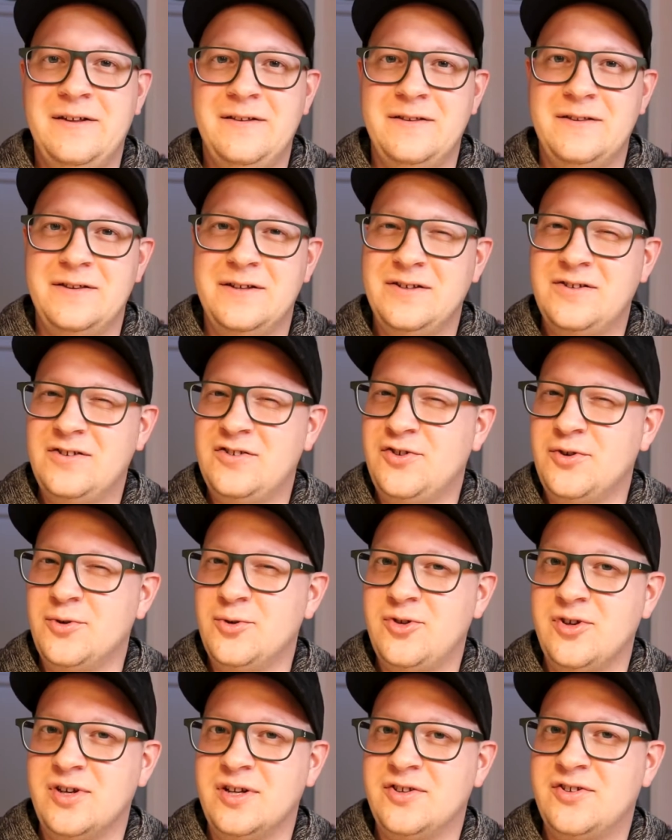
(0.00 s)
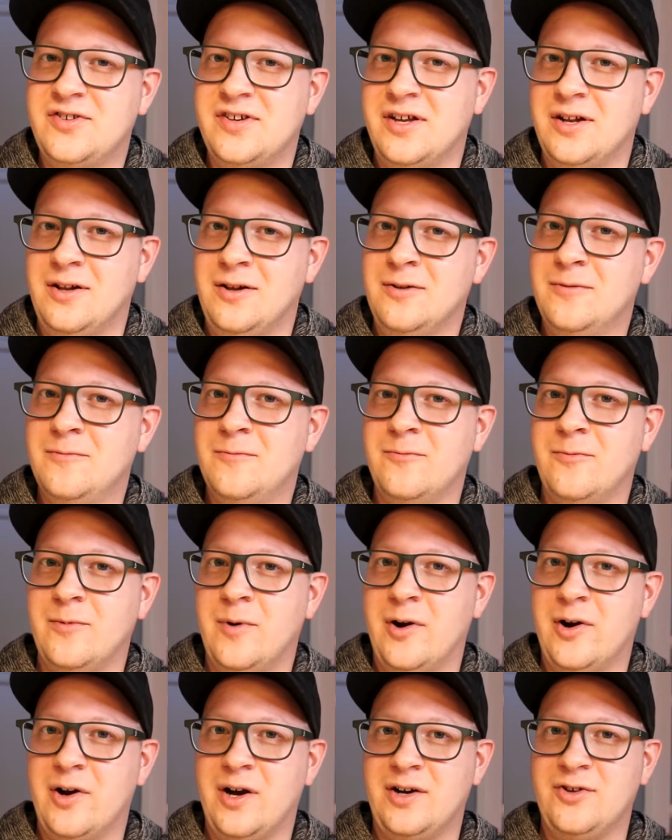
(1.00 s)
This is usually a channel
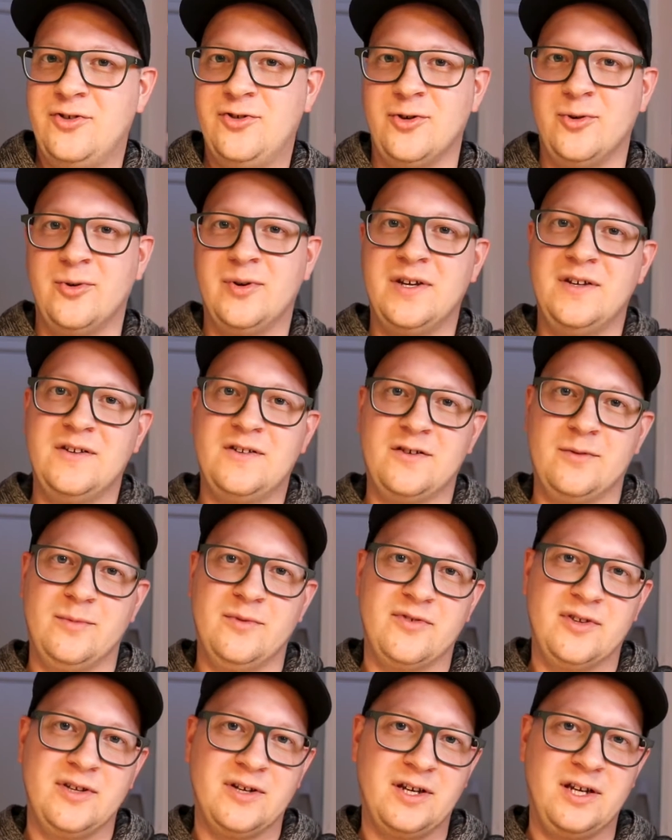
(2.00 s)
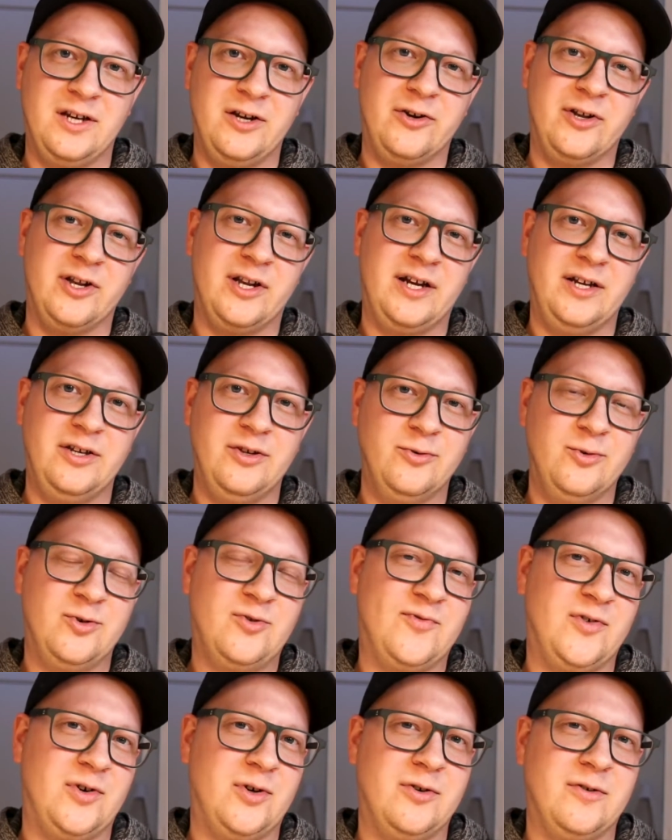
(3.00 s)
where I showcase some of the gear that I use
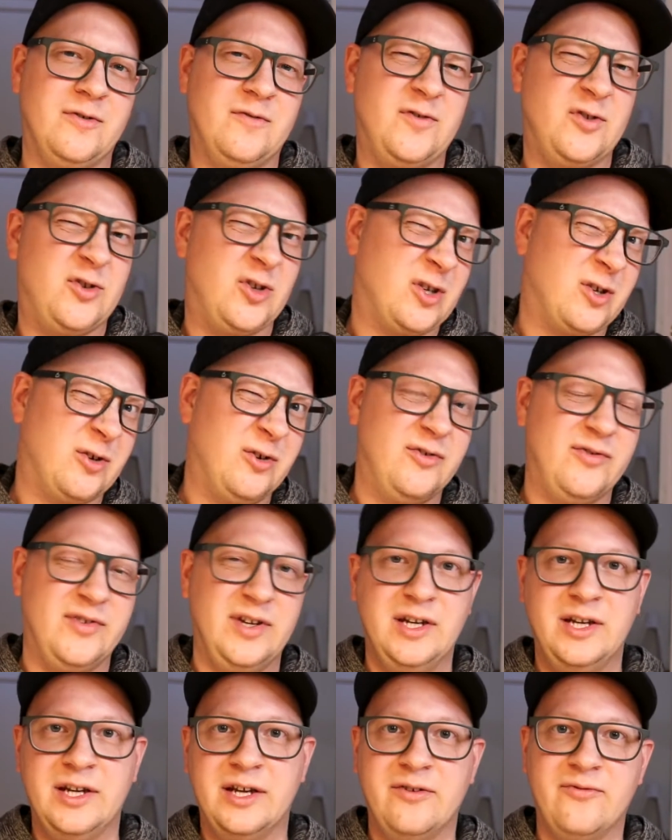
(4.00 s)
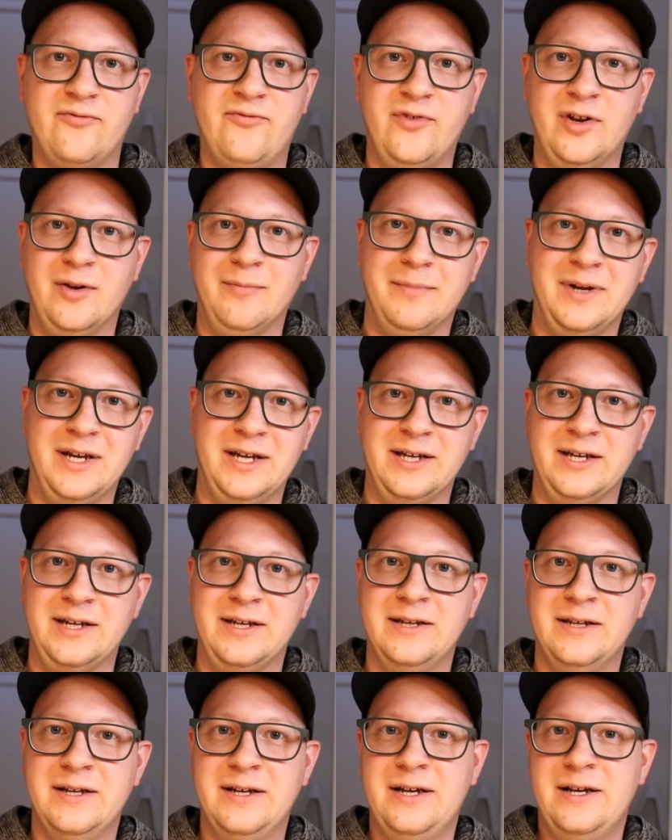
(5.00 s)
for photography and
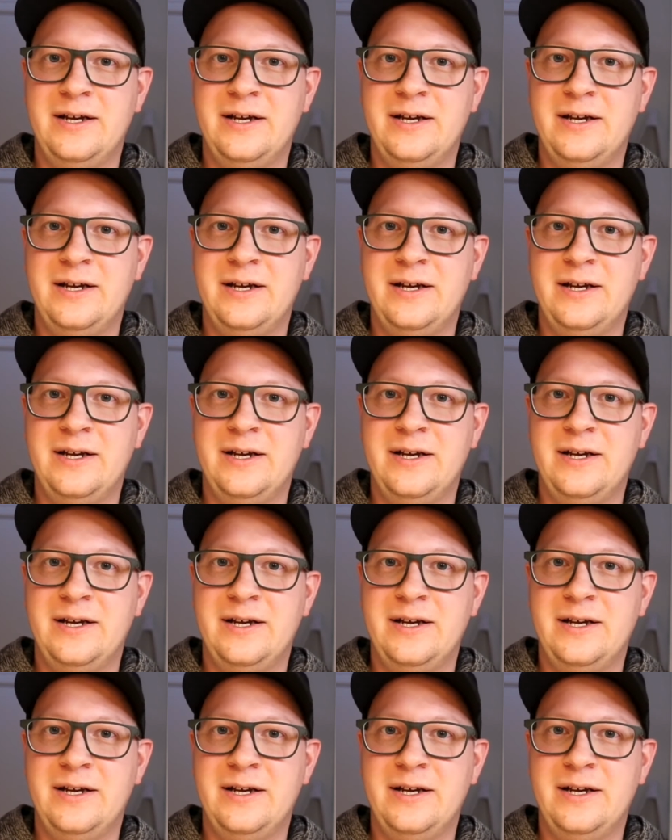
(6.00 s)
filmmaking.